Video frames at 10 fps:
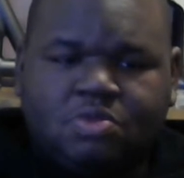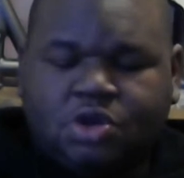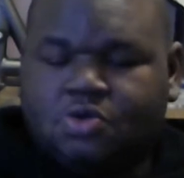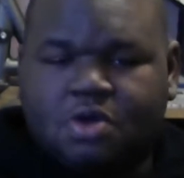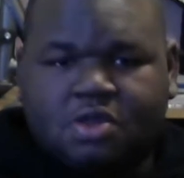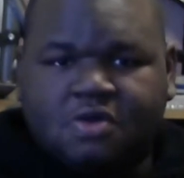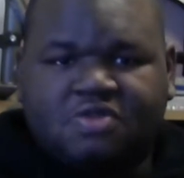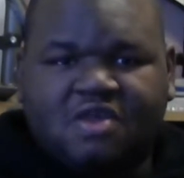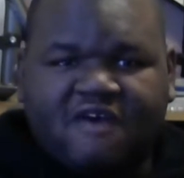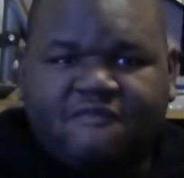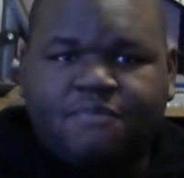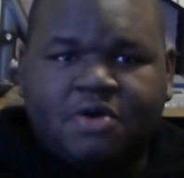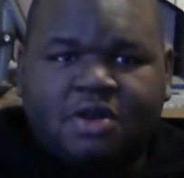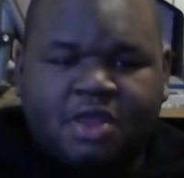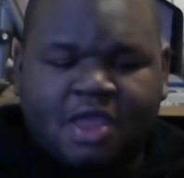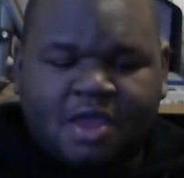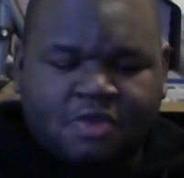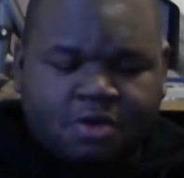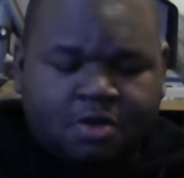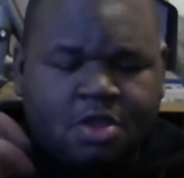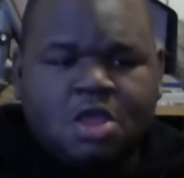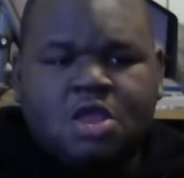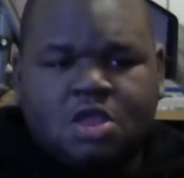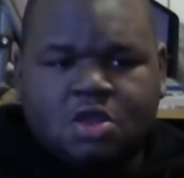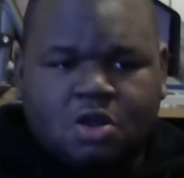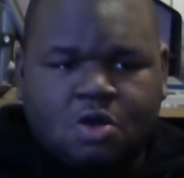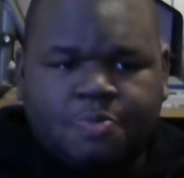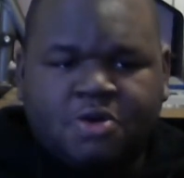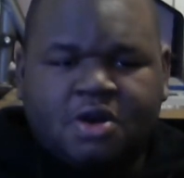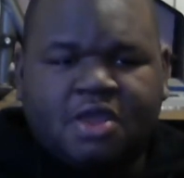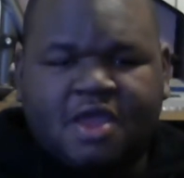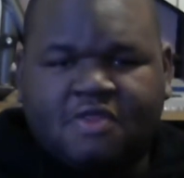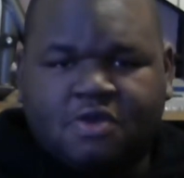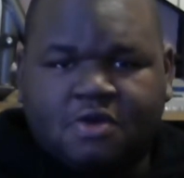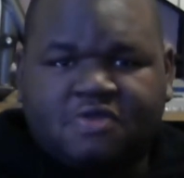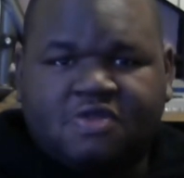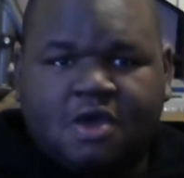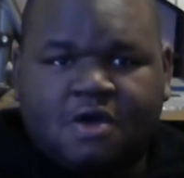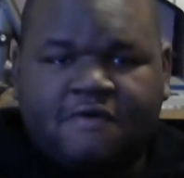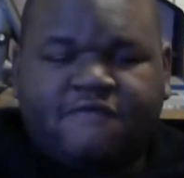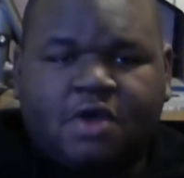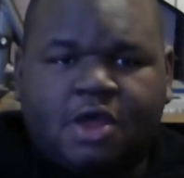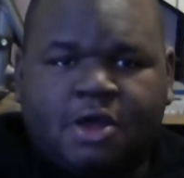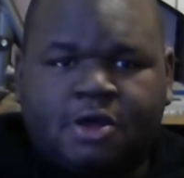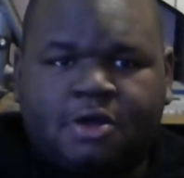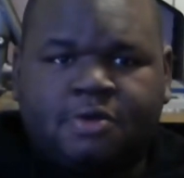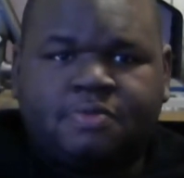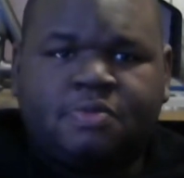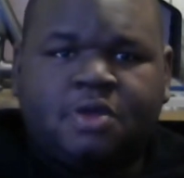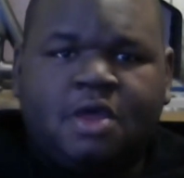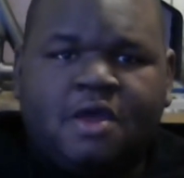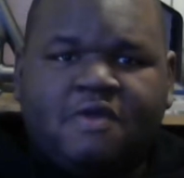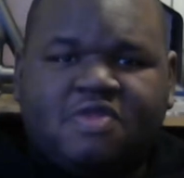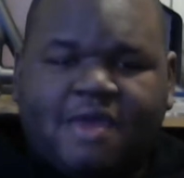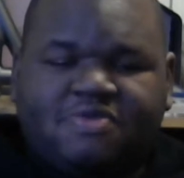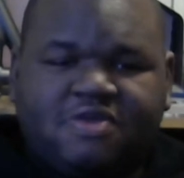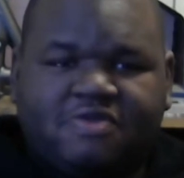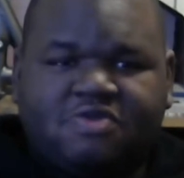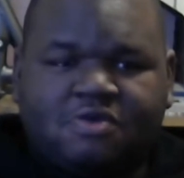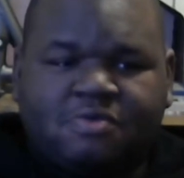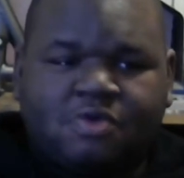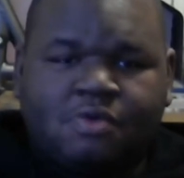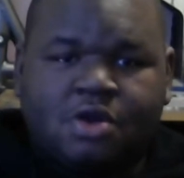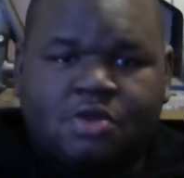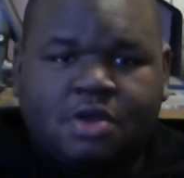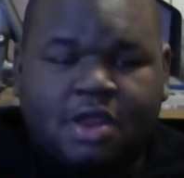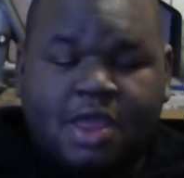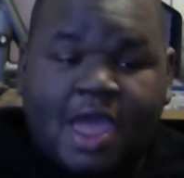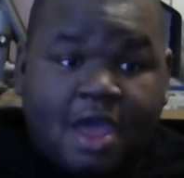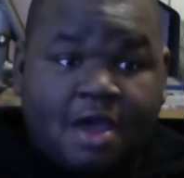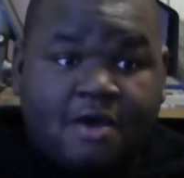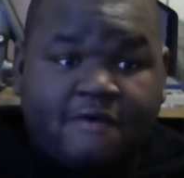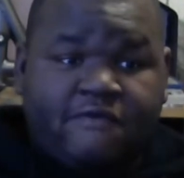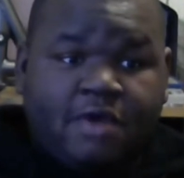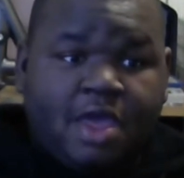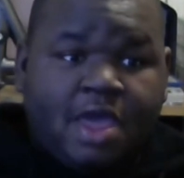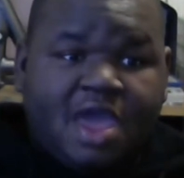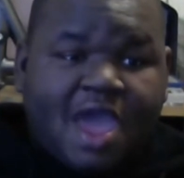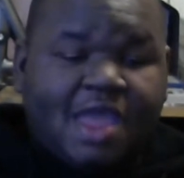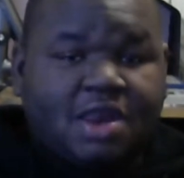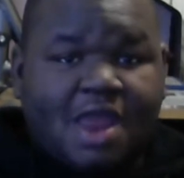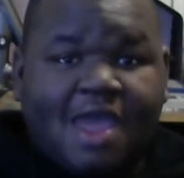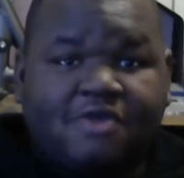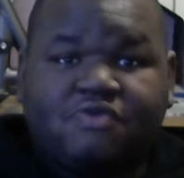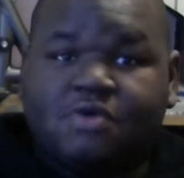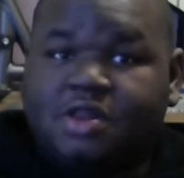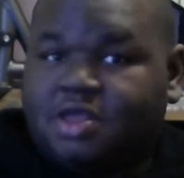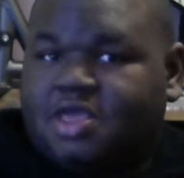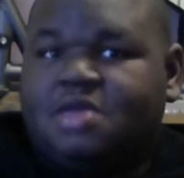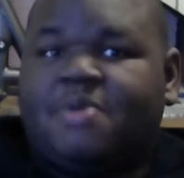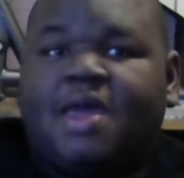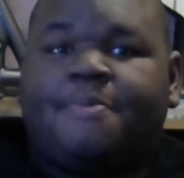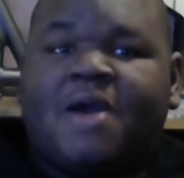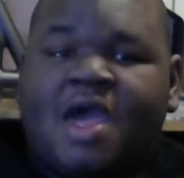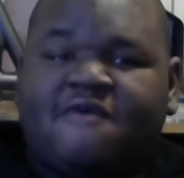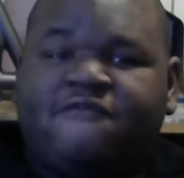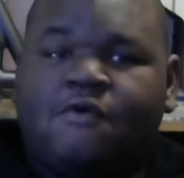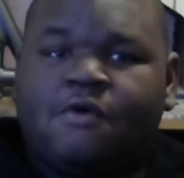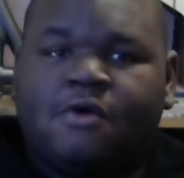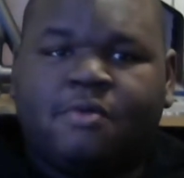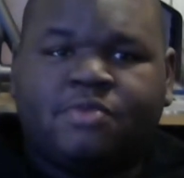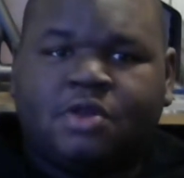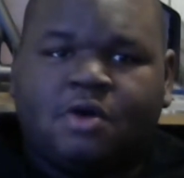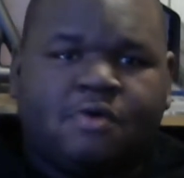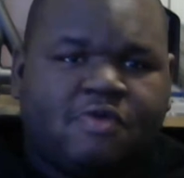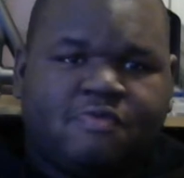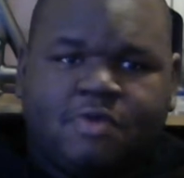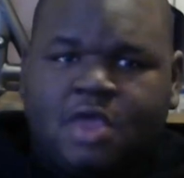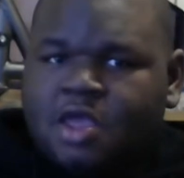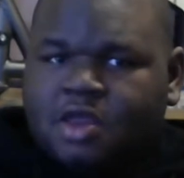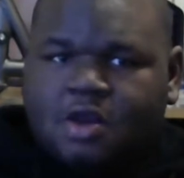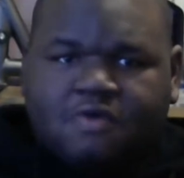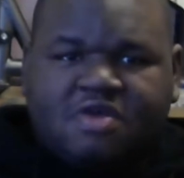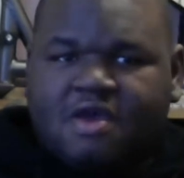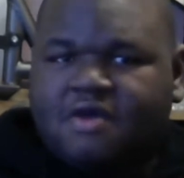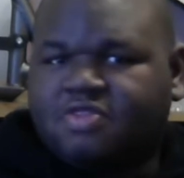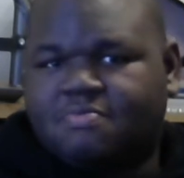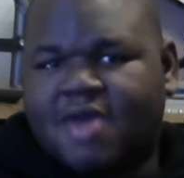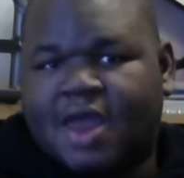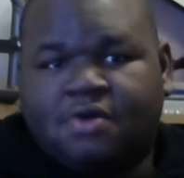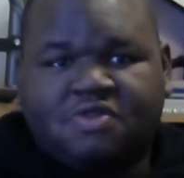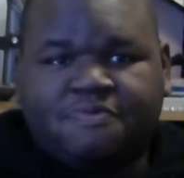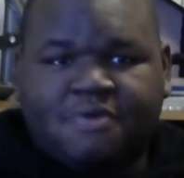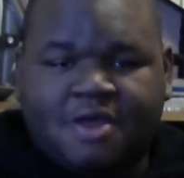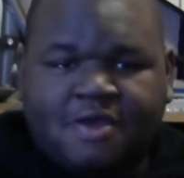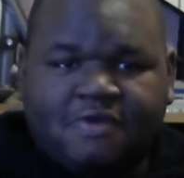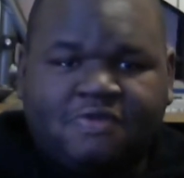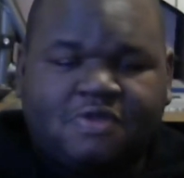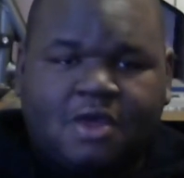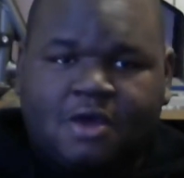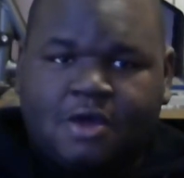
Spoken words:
do it yourself, put it together yourself type system where you can have a nice, really e-bike platform, with tons of battery space,